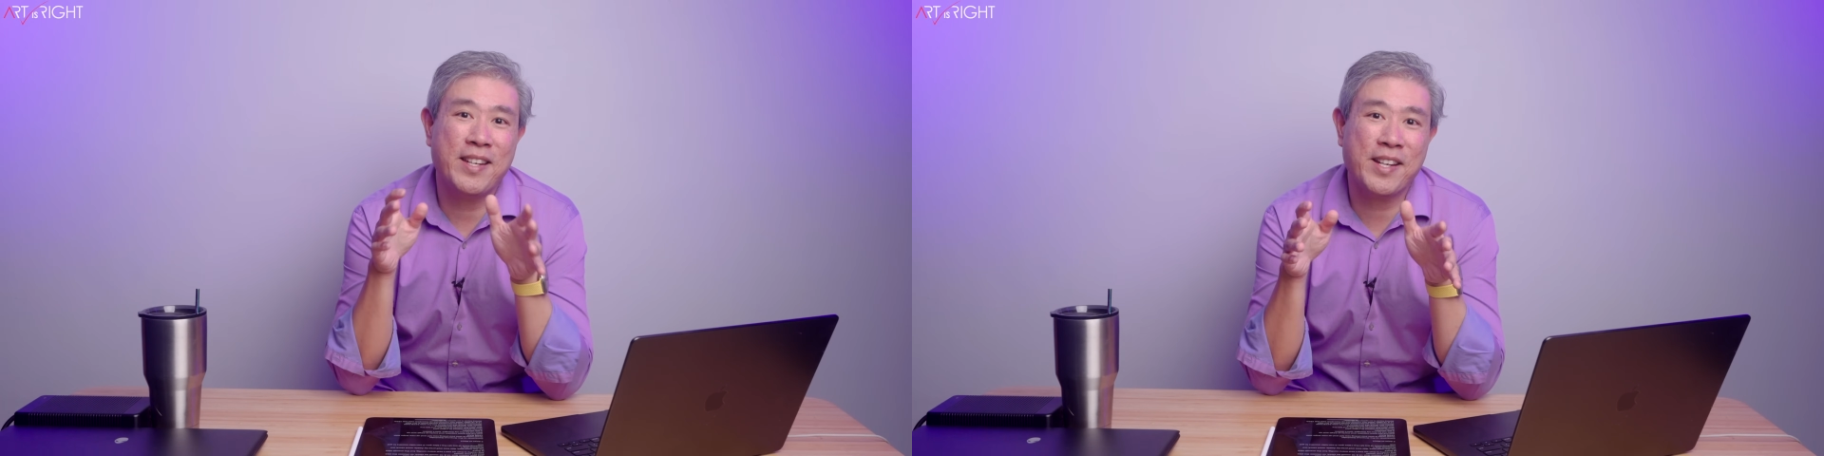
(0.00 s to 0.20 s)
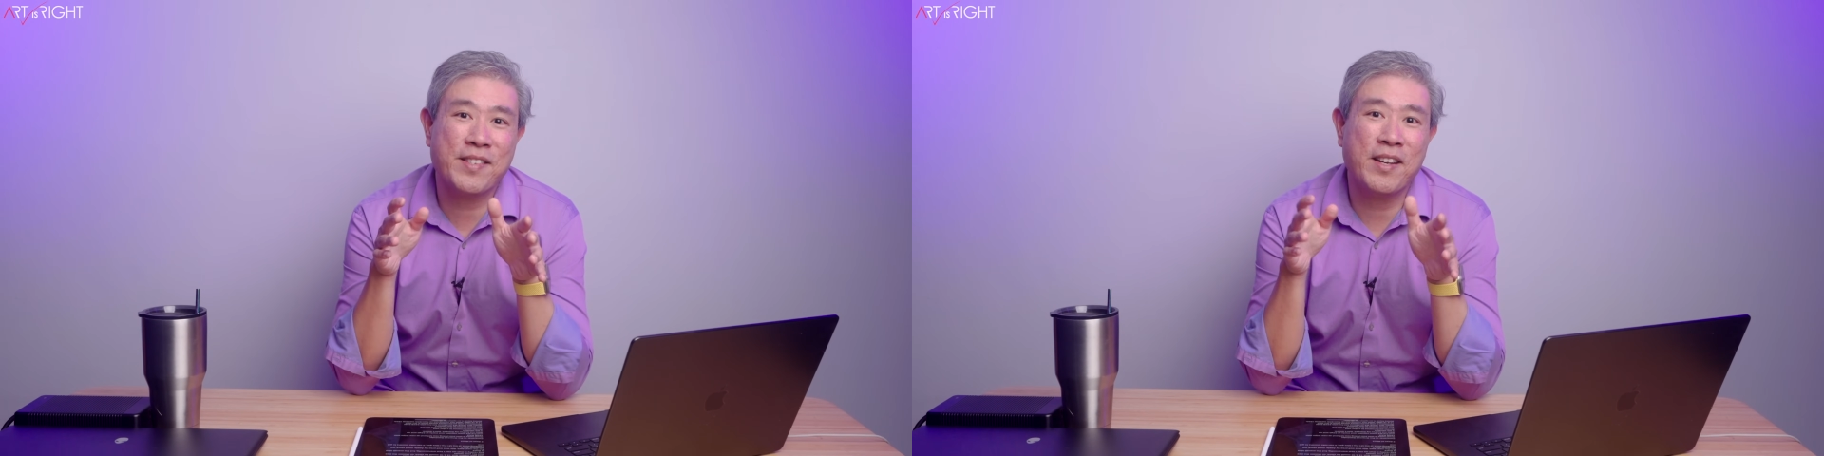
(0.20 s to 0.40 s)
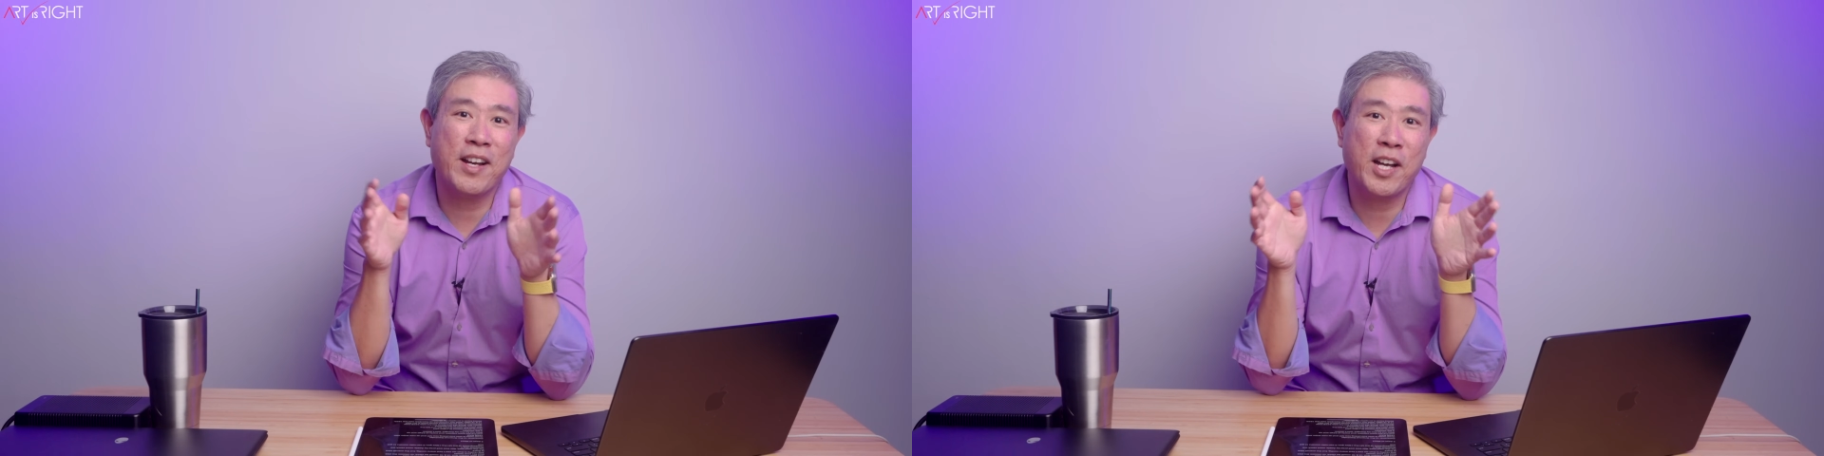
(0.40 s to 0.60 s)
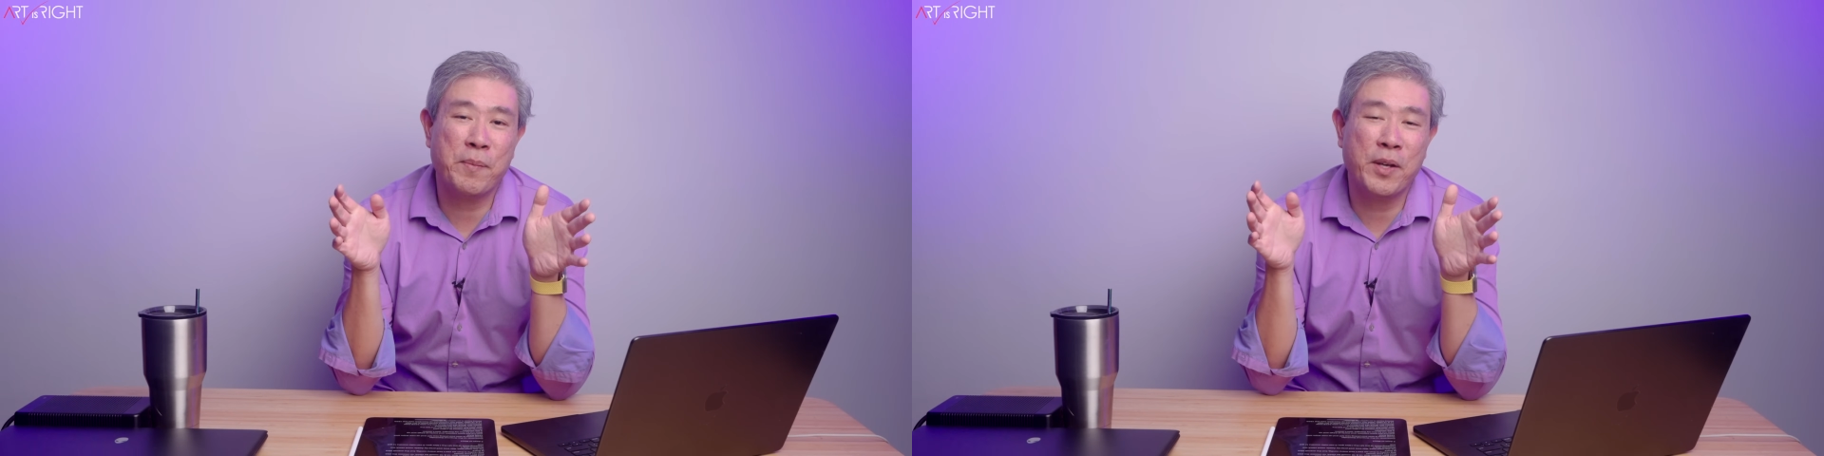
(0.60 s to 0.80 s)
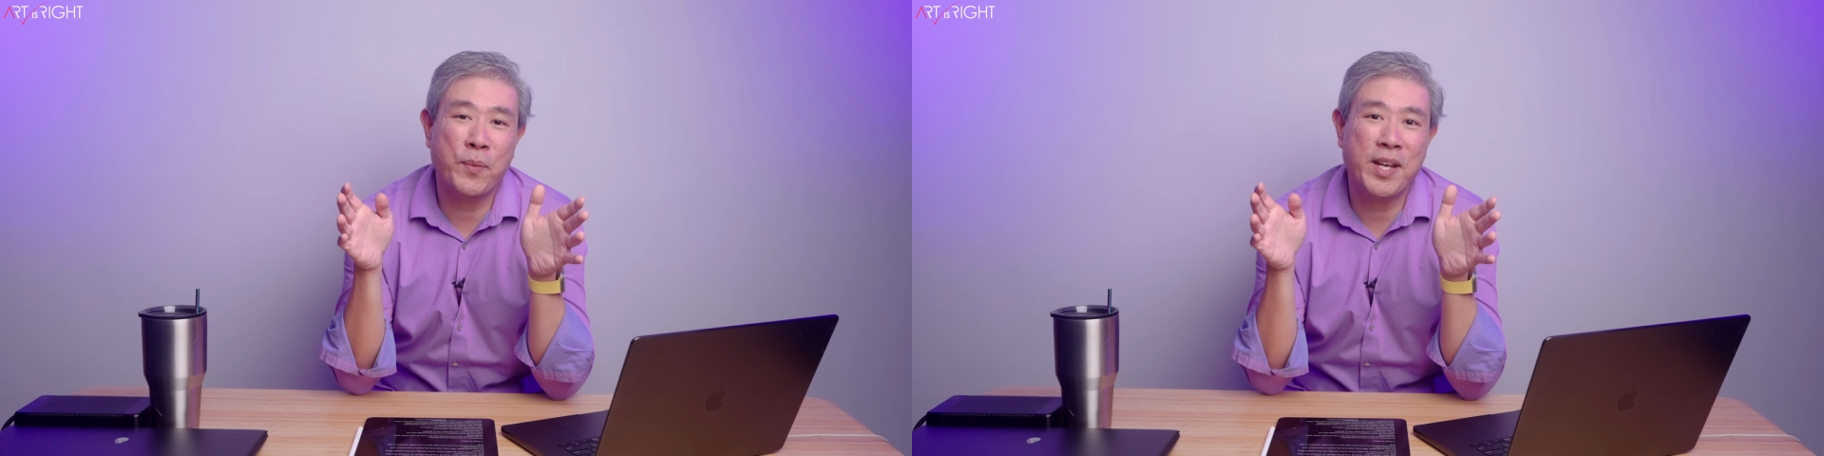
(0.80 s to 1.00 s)
the next
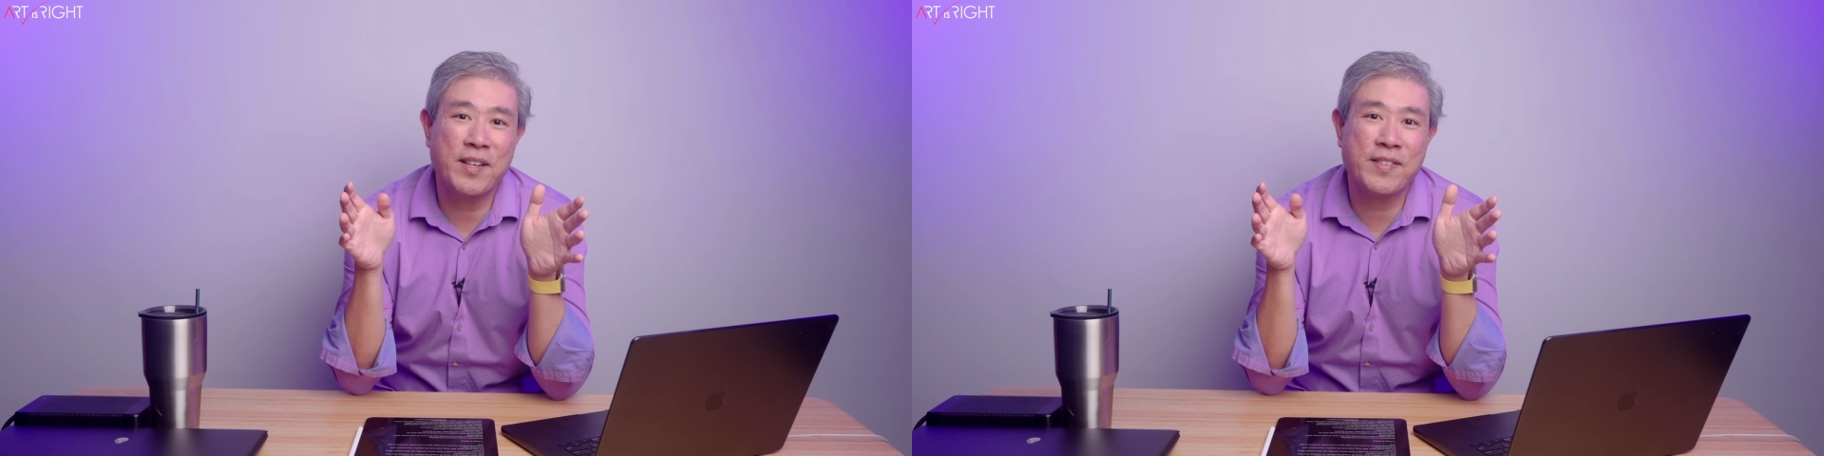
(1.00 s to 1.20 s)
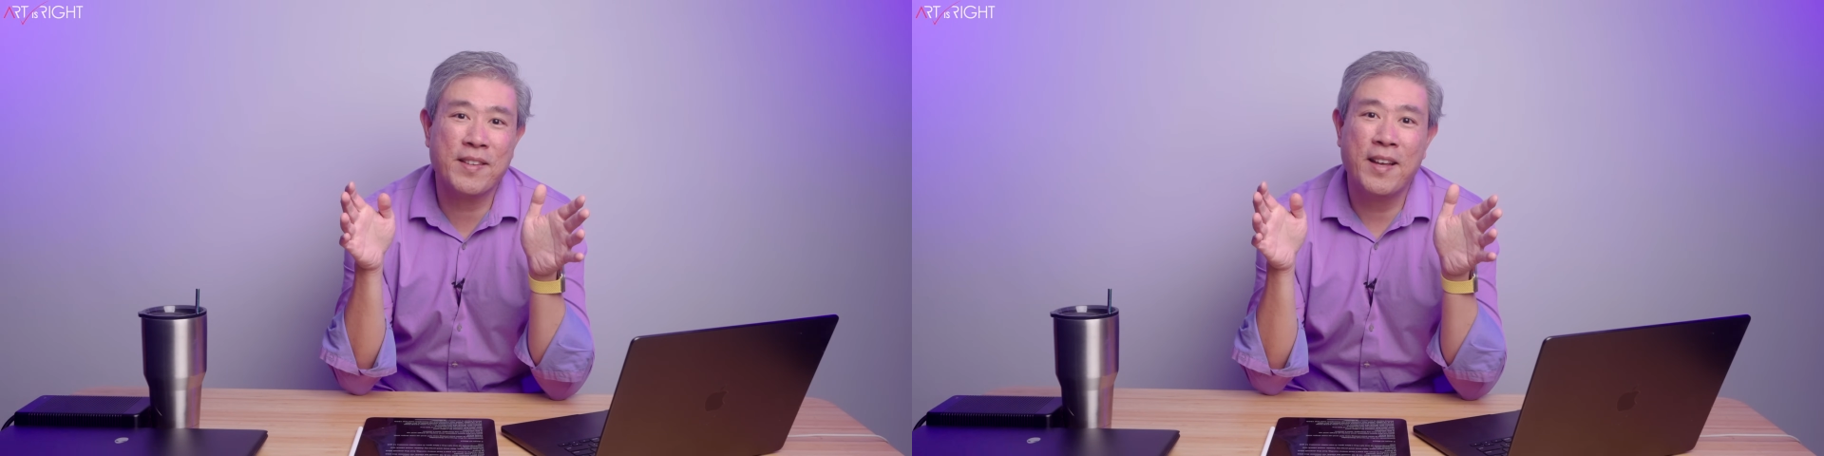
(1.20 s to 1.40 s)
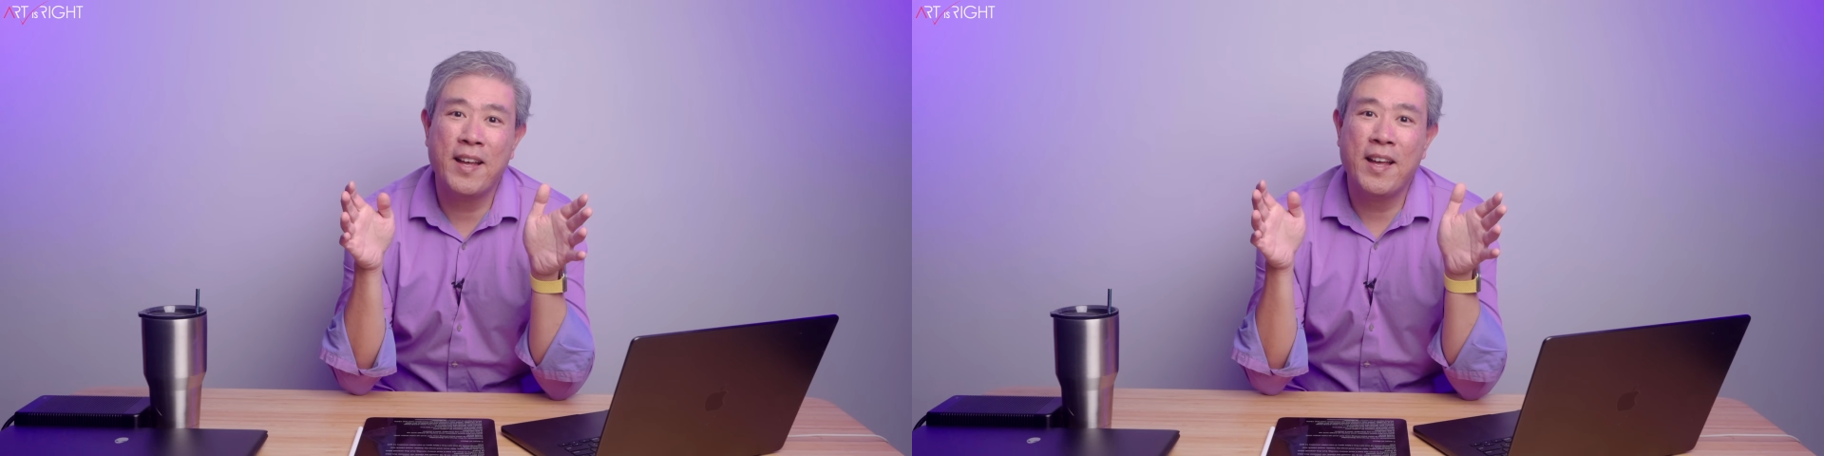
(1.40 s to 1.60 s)
coming weeks.